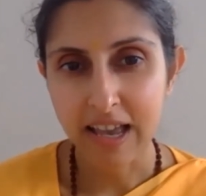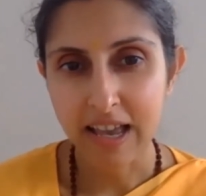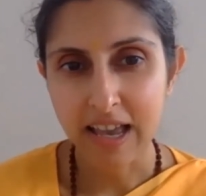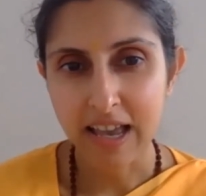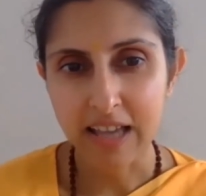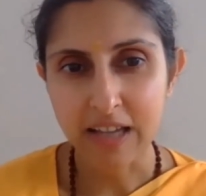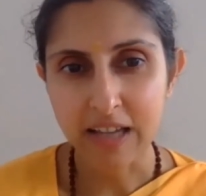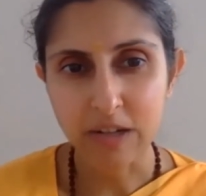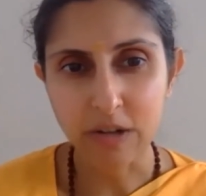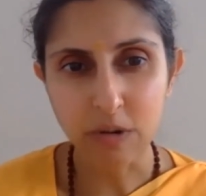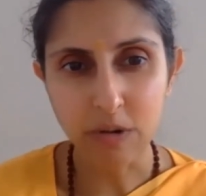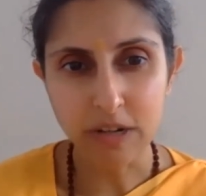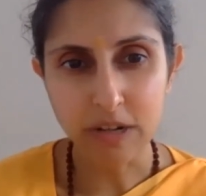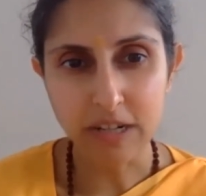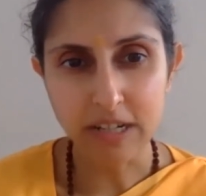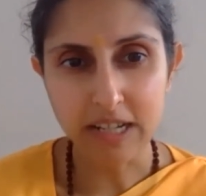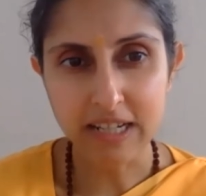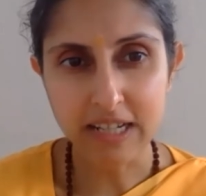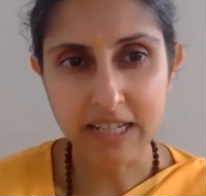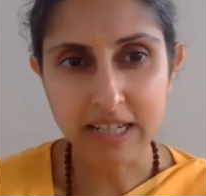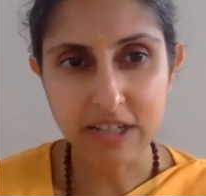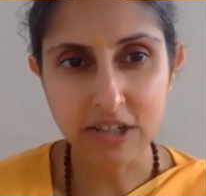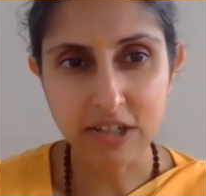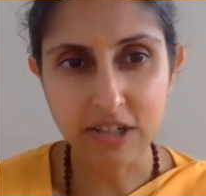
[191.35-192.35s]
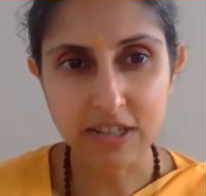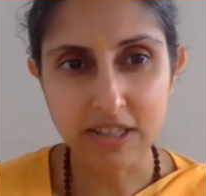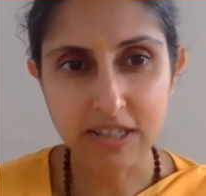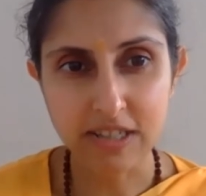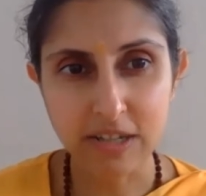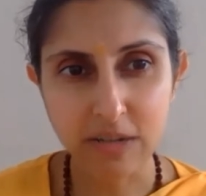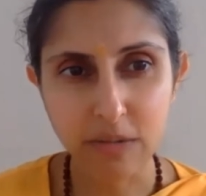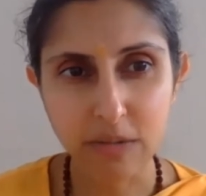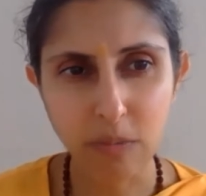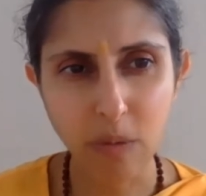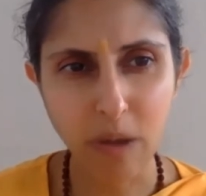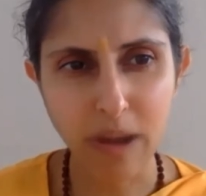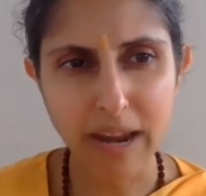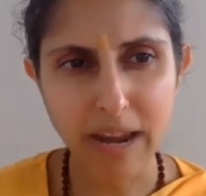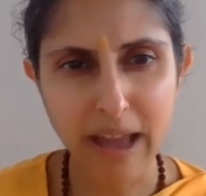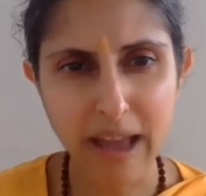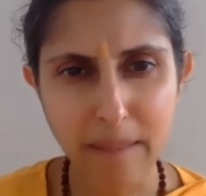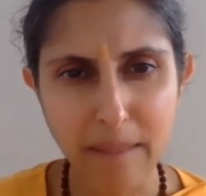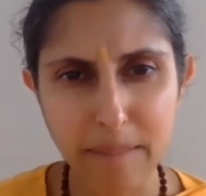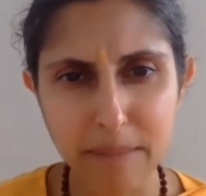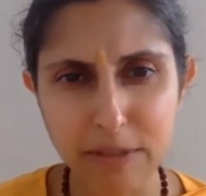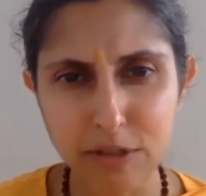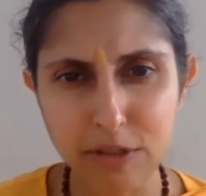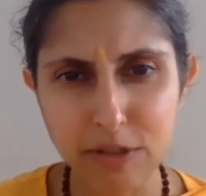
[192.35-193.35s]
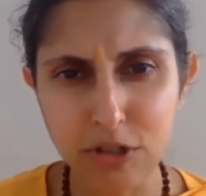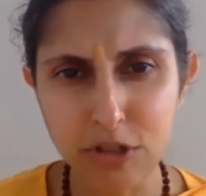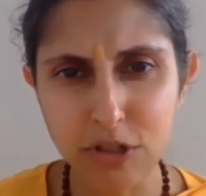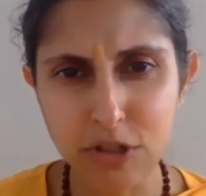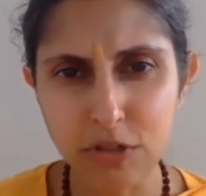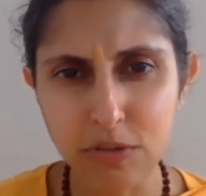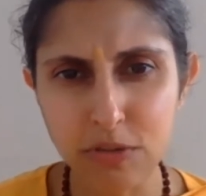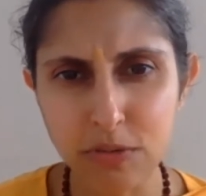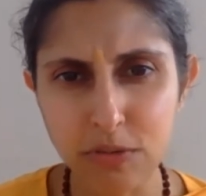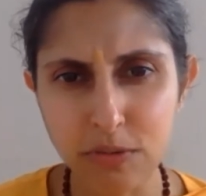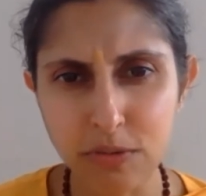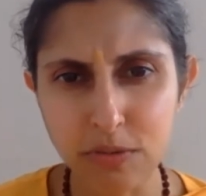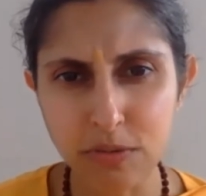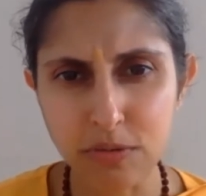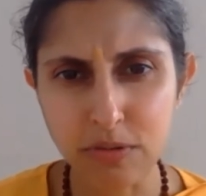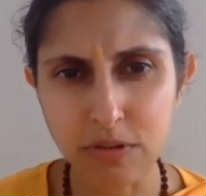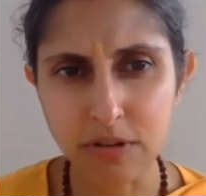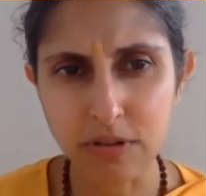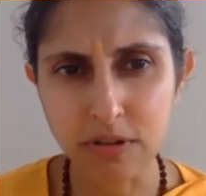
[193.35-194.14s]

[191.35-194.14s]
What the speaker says: And Lord Ganesha said, what happened to you?